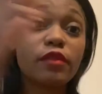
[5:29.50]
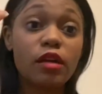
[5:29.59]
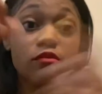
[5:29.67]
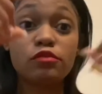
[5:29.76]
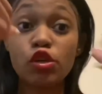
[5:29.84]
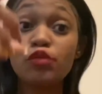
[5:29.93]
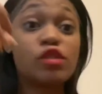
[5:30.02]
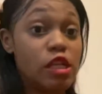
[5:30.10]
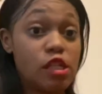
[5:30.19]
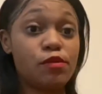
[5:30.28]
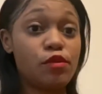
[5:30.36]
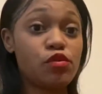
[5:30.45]
two
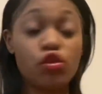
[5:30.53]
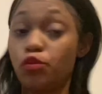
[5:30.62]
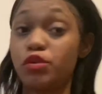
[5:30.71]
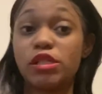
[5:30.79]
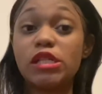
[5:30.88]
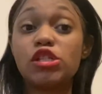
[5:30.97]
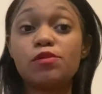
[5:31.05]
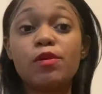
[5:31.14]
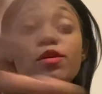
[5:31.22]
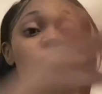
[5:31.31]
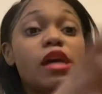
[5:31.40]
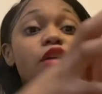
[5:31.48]
teaspoons or three
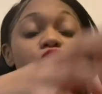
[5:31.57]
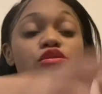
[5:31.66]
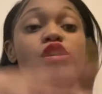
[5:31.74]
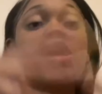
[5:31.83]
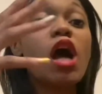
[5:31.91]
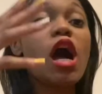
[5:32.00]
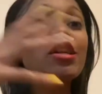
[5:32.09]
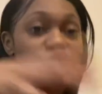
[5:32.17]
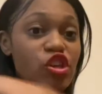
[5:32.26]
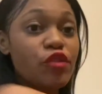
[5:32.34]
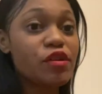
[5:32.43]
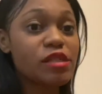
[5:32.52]
teaspoons. I use a
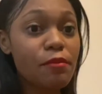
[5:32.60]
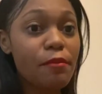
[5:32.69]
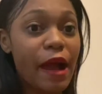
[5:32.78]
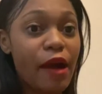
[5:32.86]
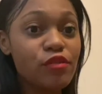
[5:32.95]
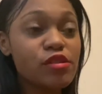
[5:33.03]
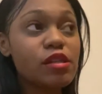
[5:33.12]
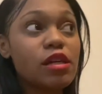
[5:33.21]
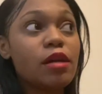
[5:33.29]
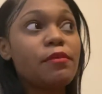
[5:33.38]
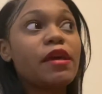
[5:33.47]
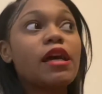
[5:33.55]
generous amount
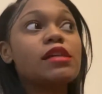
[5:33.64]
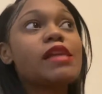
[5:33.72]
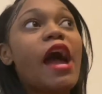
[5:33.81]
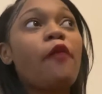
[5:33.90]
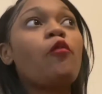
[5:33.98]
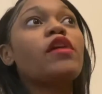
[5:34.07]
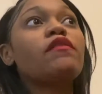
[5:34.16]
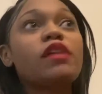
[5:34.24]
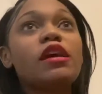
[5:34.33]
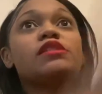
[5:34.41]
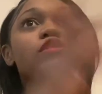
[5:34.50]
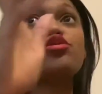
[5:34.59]
because I want
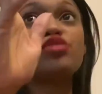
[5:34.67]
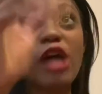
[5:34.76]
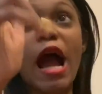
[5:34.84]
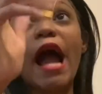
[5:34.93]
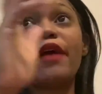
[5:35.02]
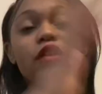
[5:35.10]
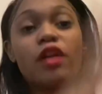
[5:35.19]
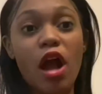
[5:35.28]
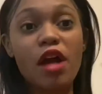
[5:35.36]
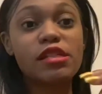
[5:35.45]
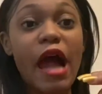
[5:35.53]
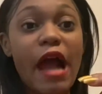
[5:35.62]
it to die on
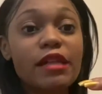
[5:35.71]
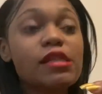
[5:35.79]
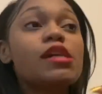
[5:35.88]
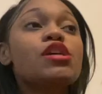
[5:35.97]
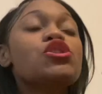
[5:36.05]
contact.